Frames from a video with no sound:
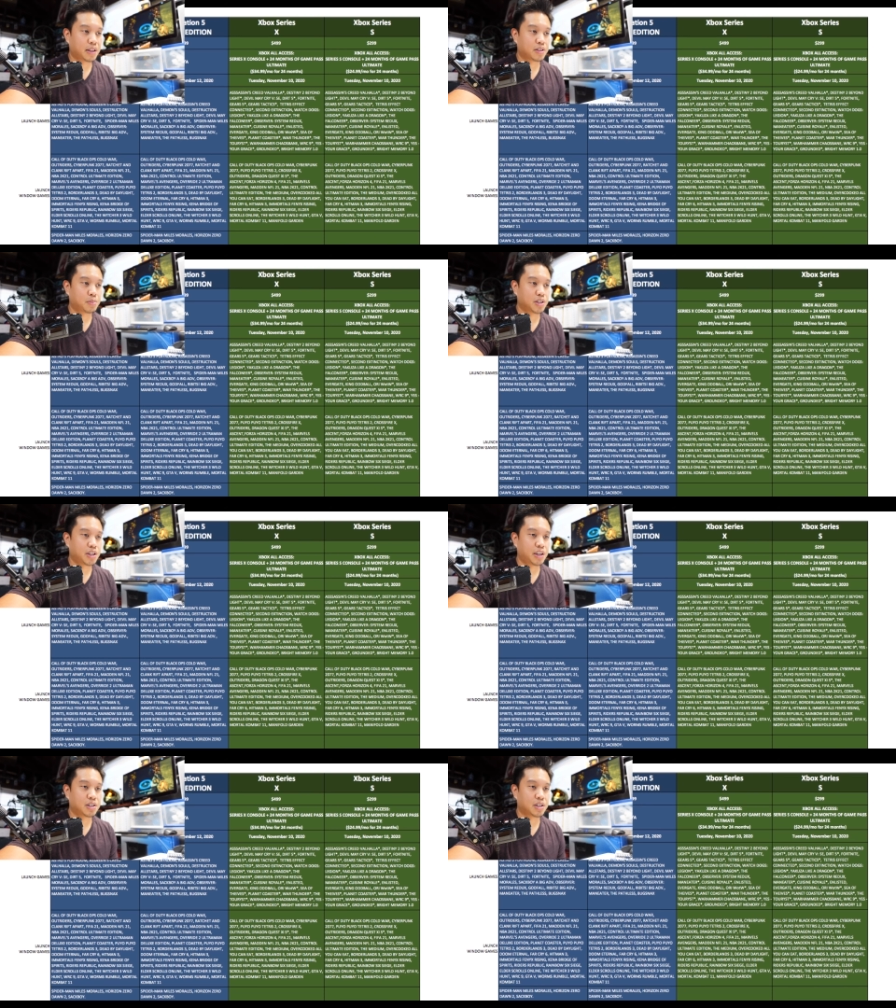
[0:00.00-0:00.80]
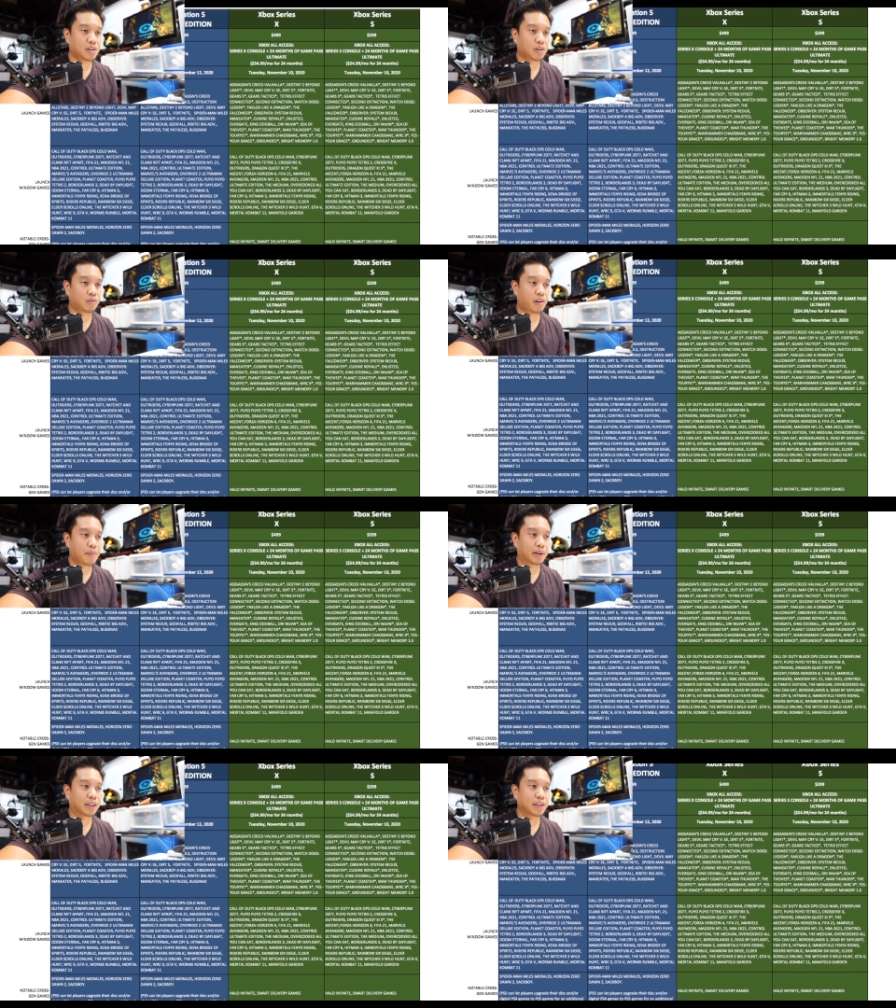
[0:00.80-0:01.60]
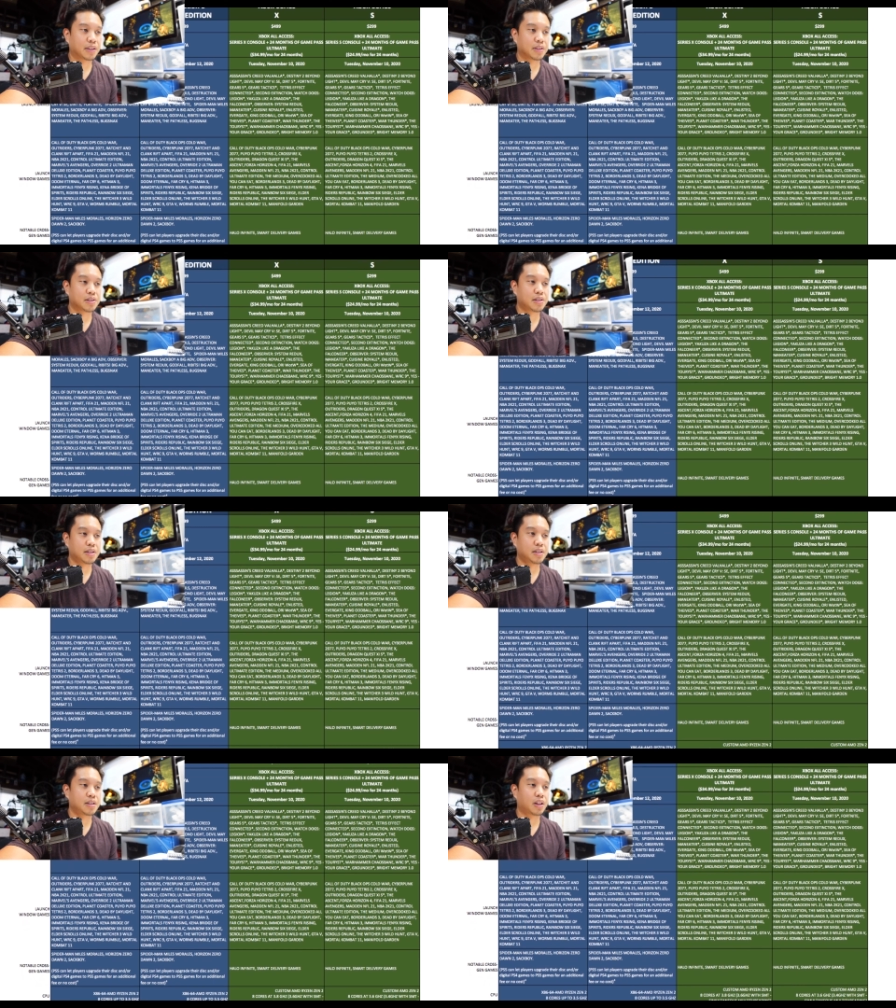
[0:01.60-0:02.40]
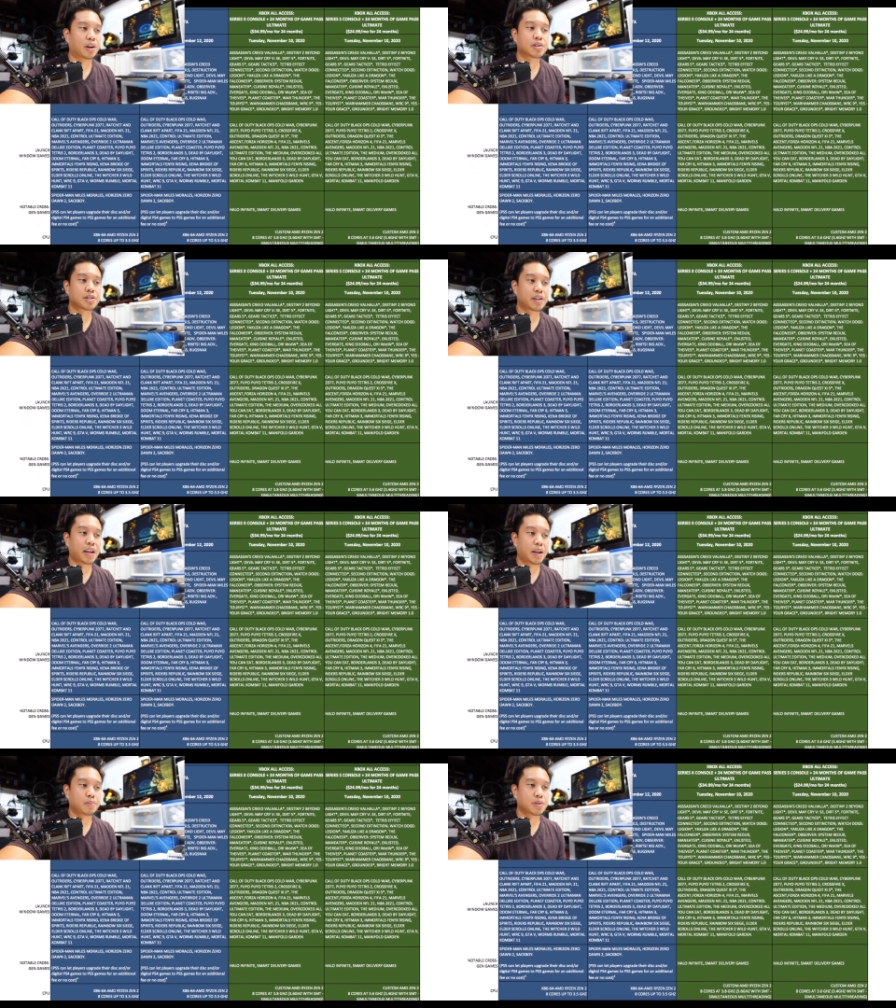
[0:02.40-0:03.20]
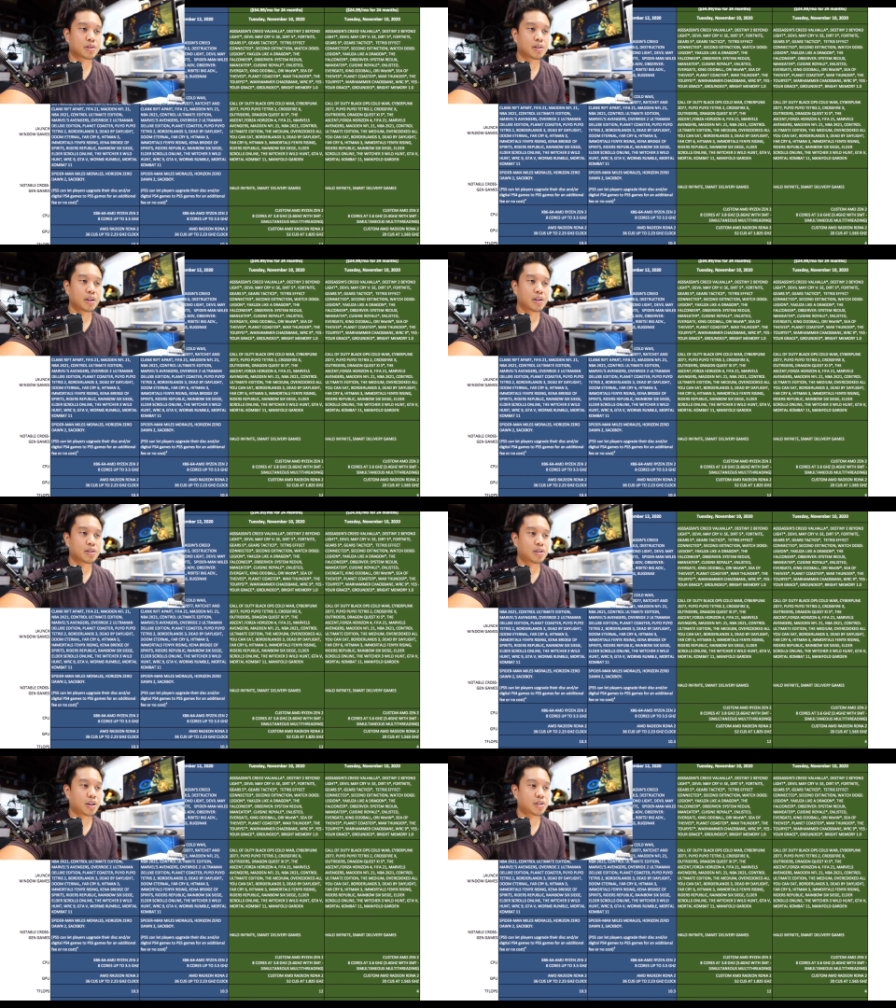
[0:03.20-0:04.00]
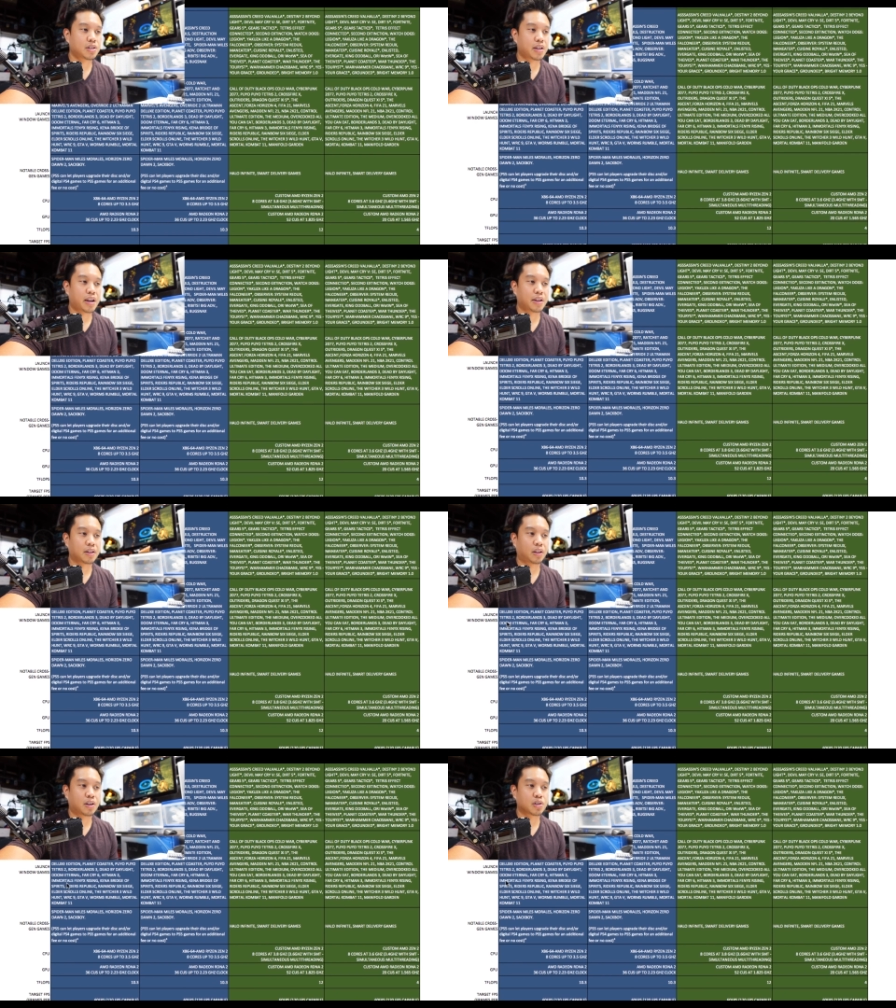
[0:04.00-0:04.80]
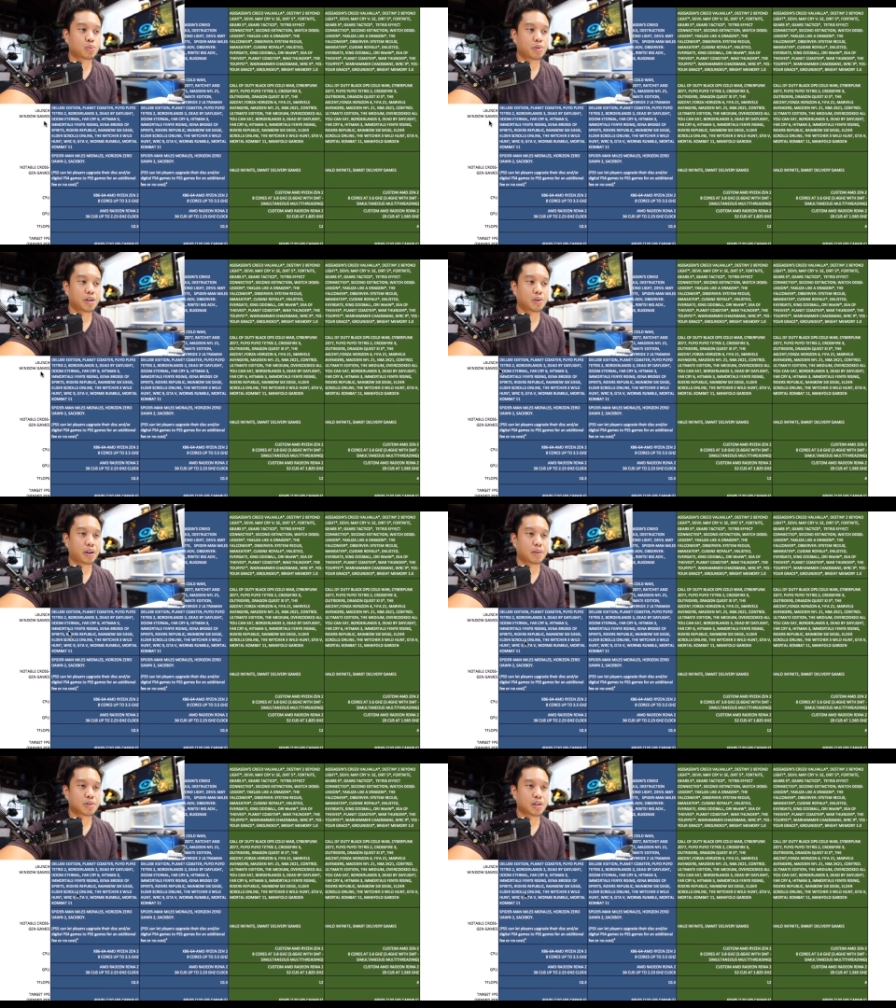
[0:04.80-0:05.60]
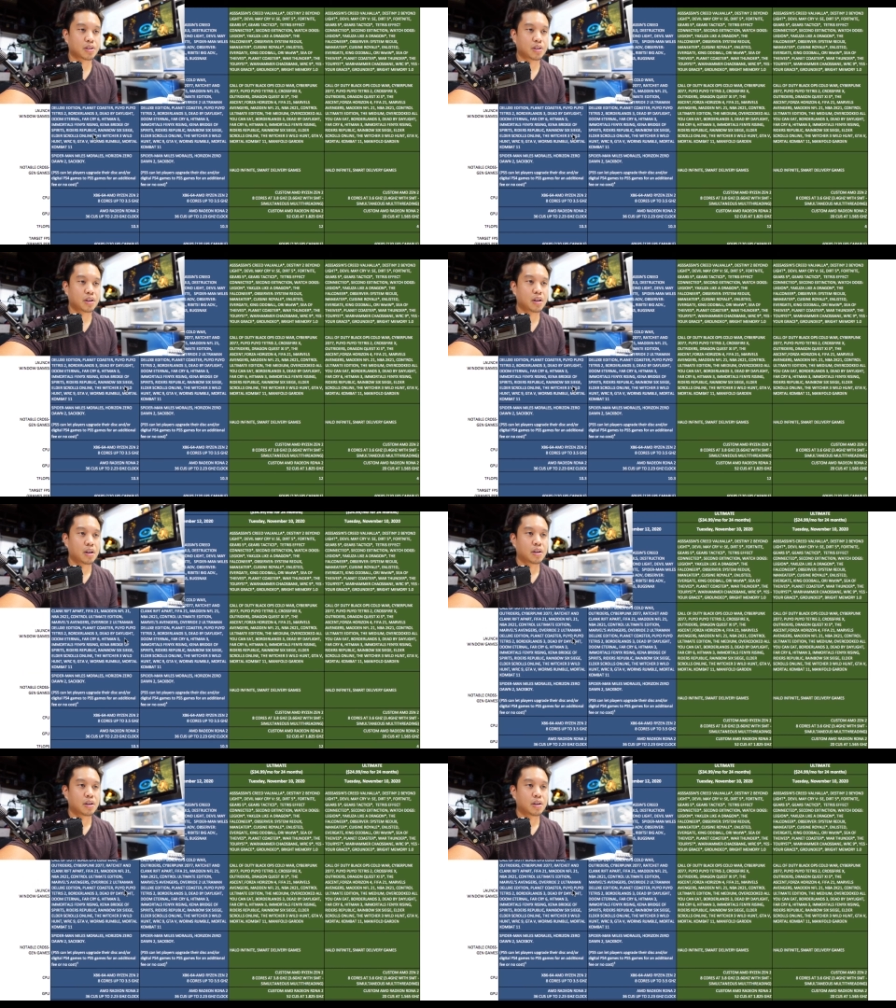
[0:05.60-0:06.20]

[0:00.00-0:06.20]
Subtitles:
thing that's been changing rapidly is the launch games section and the launch window games section.